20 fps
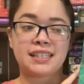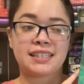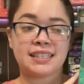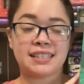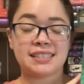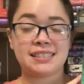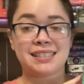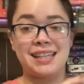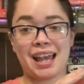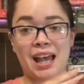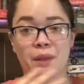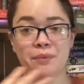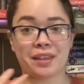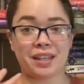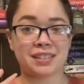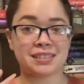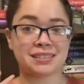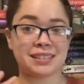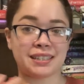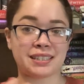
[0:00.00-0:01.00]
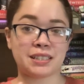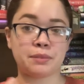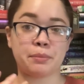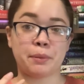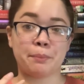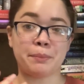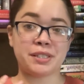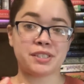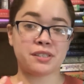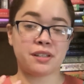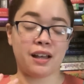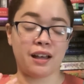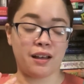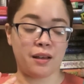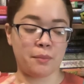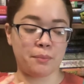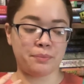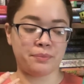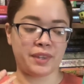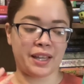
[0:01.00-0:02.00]
this town that is nothing but
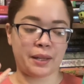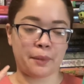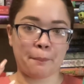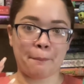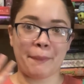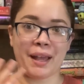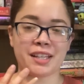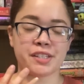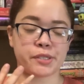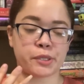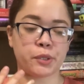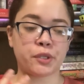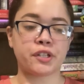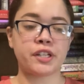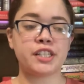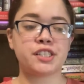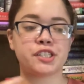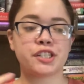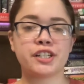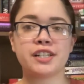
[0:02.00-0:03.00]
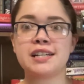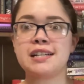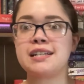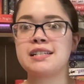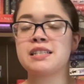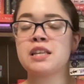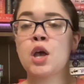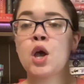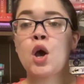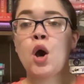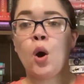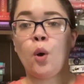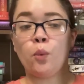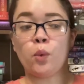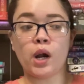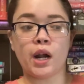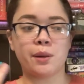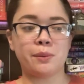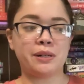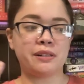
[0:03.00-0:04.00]
um, like magical creatures
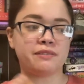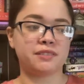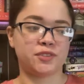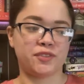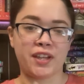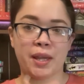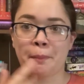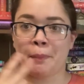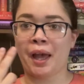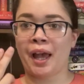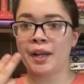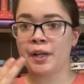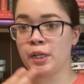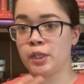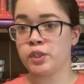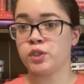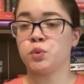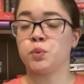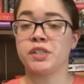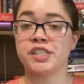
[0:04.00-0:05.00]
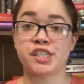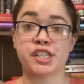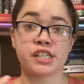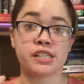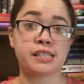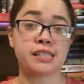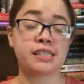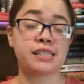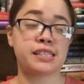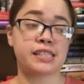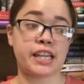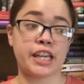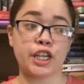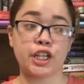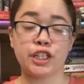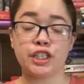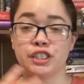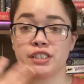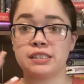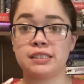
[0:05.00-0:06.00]
werewolves vampires witches
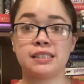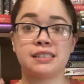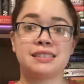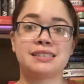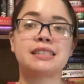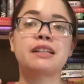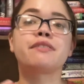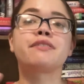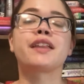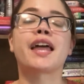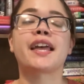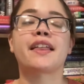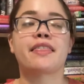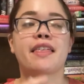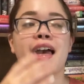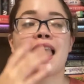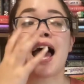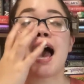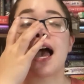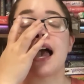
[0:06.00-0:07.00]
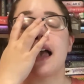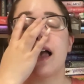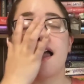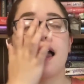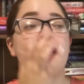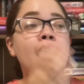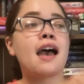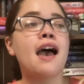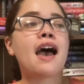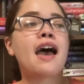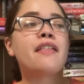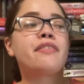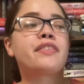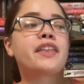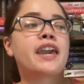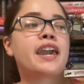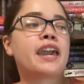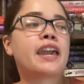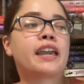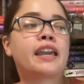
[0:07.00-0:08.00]
seers stuff like that and
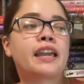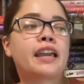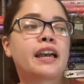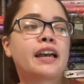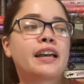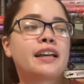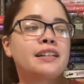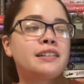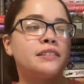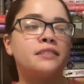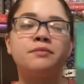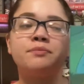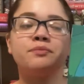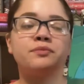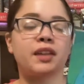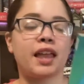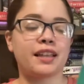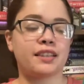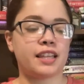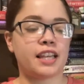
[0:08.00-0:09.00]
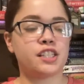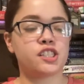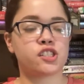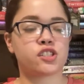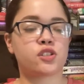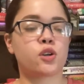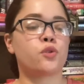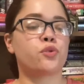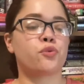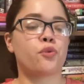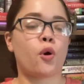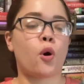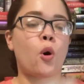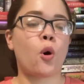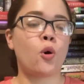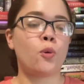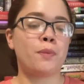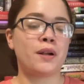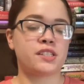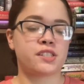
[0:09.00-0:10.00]
they like they just go through a
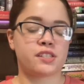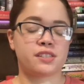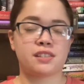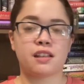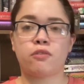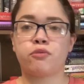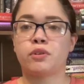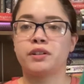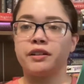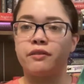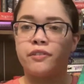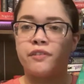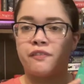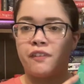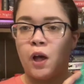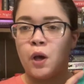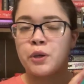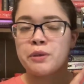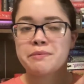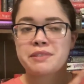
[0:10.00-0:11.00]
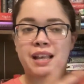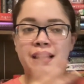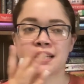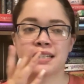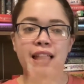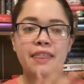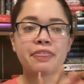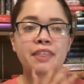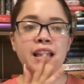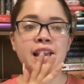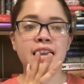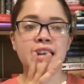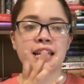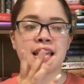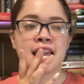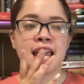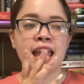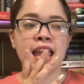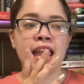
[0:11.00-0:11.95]
whole bunch of stuff with different volumes like nothing